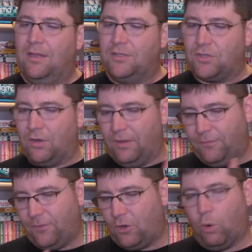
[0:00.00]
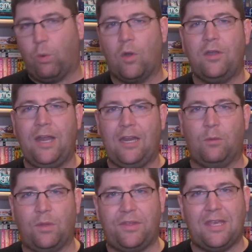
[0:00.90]
sort of
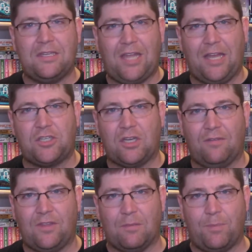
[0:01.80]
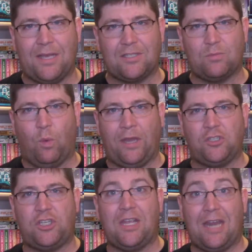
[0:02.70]
coordinating with the intention of the abyss when she